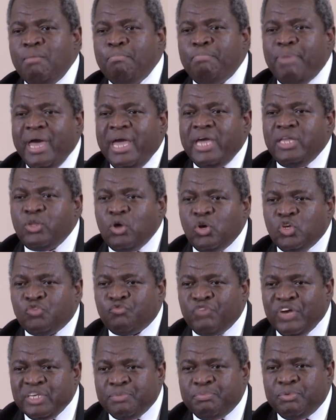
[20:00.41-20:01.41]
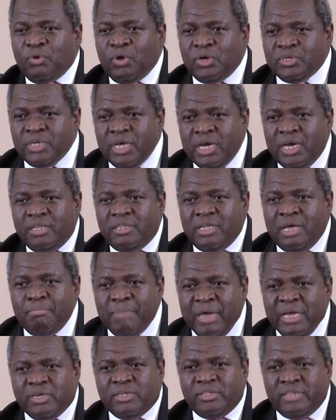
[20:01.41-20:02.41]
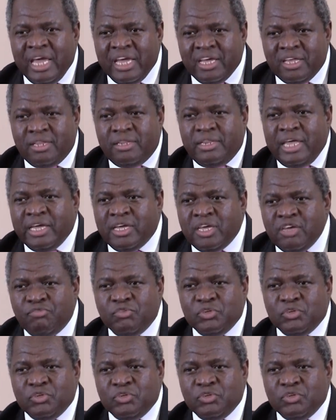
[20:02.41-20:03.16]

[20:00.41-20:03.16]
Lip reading: Pay those first, because they give